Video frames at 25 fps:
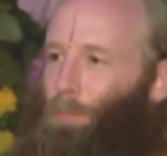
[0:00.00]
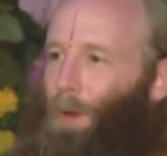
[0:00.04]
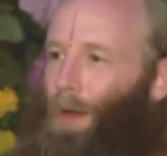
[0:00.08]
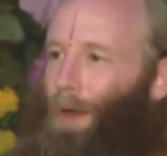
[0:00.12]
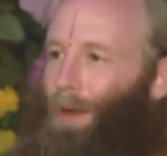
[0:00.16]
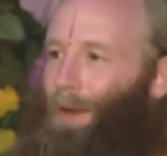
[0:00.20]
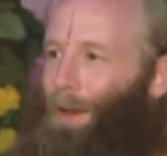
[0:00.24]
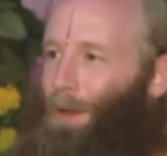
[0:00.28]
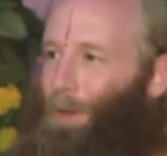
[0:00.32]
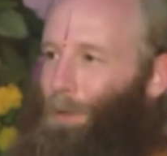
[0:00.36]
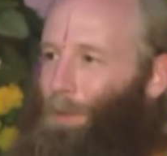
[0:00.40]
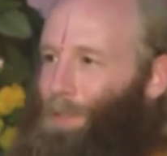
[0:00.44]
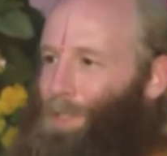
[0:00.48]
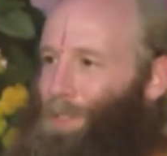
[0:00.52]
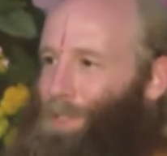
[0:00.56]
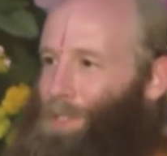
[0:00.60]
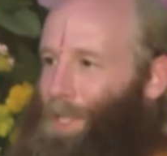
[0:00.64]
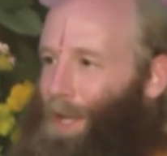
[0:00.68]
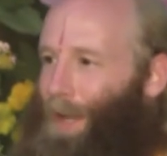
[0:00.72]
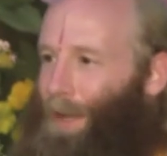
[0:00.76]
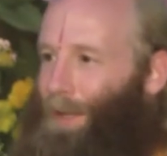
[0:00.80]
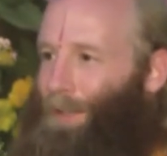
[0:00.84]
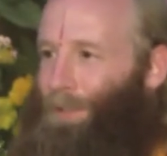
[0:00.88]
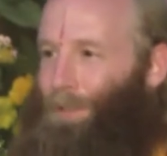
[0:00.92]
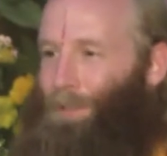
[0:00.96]
by our
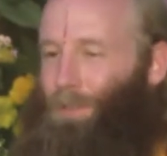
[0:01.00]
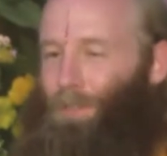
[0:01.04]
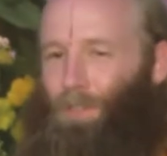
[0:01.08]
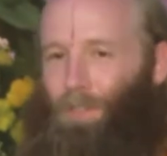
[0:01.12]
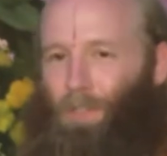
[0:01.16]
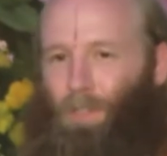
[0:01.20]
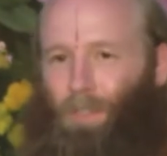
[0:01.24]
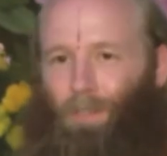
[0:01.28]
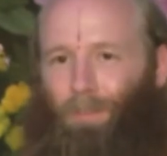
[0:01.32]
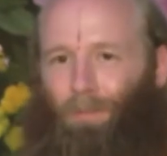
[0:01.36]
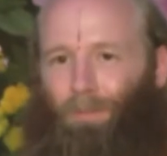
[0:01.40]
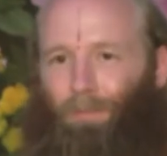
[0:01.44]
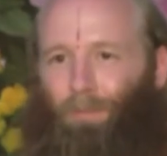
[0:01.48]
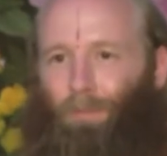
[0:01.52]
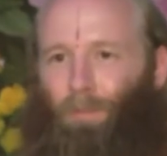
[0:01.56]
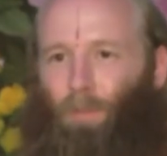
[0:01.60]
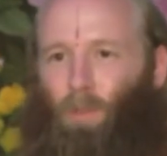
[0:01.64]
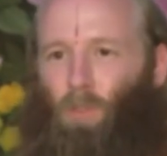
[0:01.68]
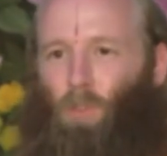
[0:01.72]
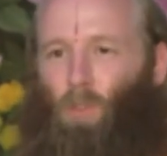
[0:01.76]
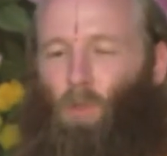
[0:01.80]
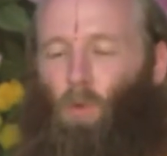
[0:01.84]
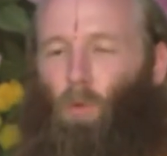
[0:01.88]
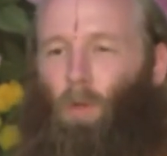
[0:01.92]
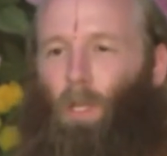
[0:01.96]
desires.
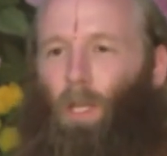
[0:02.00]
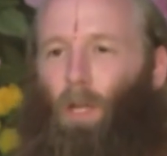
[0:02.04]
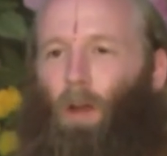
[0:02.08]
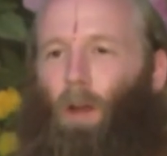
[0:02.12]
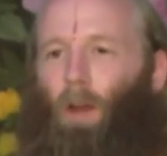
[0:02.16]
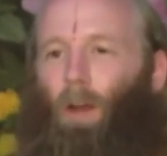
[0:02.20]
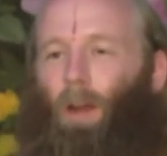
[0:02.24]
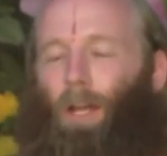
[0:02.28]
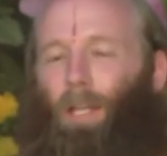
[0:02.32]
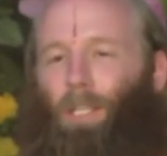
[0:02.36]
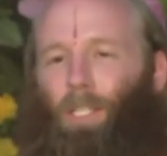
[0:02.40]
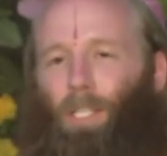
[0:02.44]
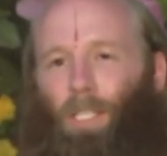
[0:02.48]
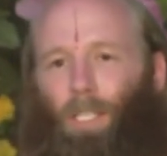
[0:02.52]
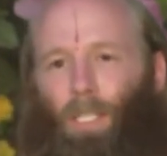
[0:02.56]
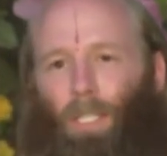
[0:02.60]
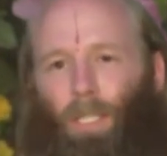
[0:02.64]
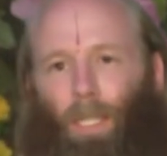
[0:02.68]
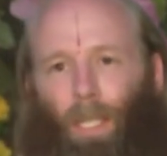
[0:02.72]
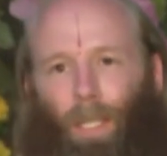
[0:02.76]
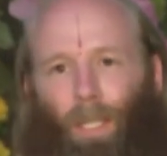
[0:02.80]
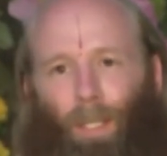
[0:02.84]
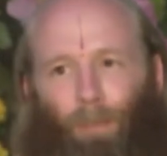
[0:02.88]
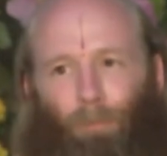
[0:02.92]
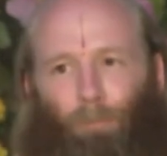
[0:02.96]
So we are a
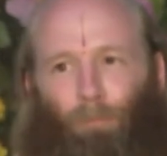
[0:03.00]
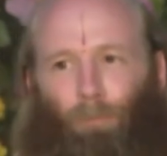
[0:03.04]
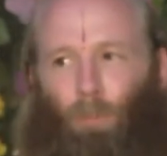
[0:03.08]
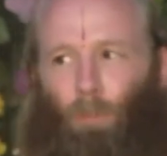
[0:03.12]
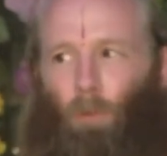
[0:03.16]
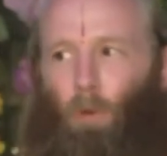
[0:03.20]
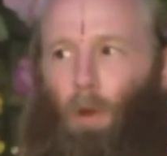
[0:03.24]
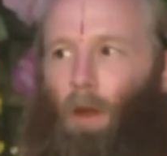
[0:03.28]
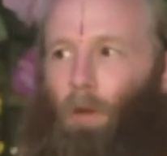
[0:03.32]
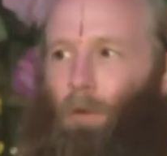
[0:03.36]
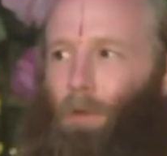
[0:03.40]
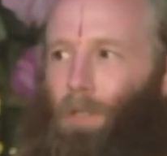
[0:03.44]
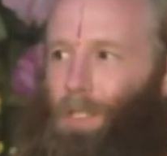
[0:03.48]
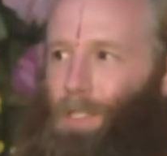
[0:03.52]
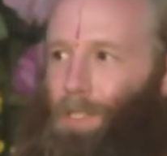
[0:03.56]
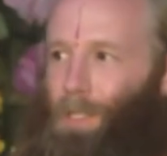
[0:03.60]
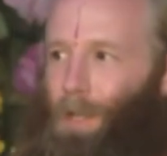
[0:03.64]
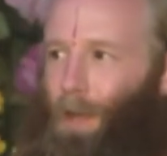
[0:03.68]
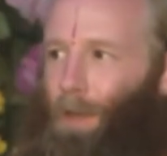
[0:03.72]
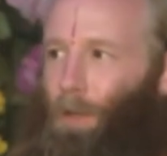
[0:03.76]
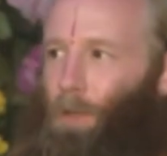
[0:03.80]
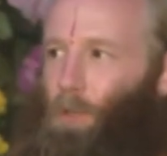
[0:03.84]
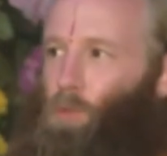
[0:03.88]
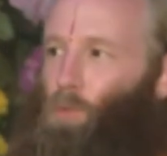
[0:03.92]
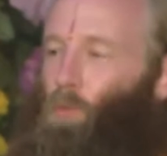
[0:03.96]
slave to our
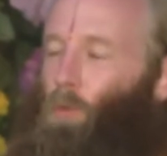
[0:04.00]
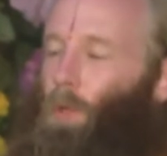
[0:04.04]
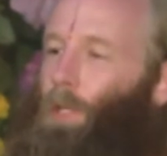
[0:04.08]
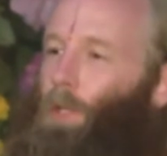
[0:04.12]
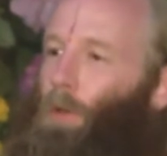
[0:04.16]
desires. We